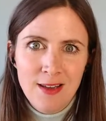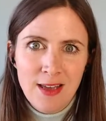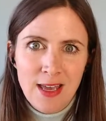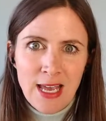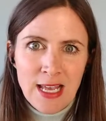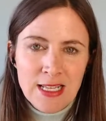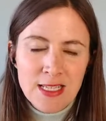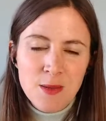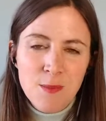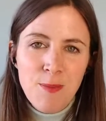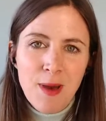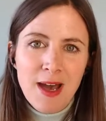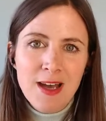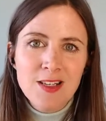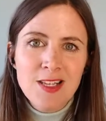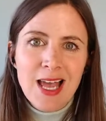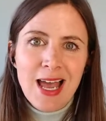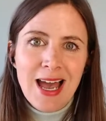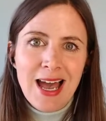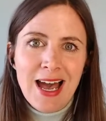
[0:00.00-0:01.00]
It's
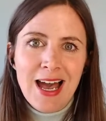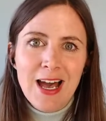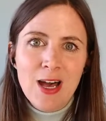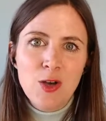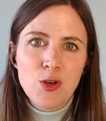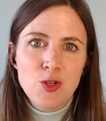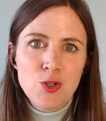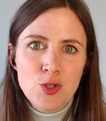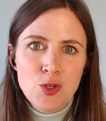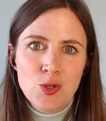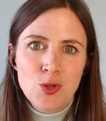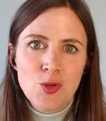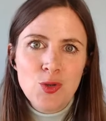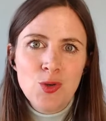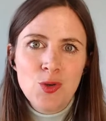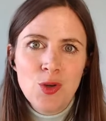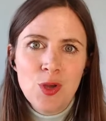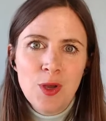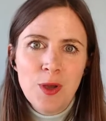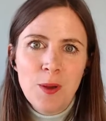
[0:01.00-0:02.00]
about how
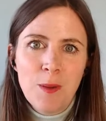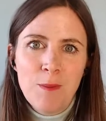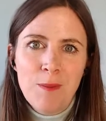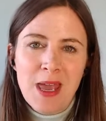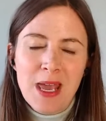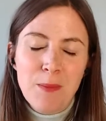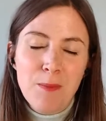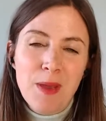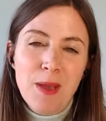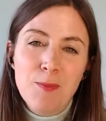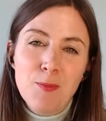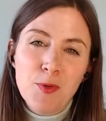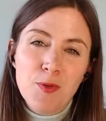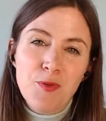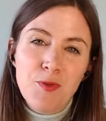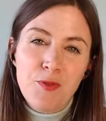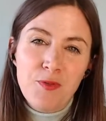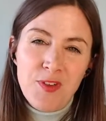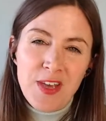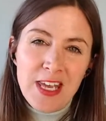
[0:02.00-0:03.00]
you make people
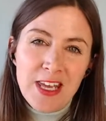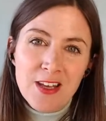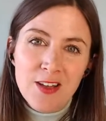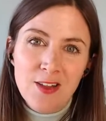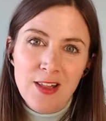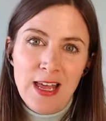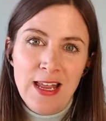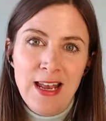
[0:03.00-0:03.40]
feel,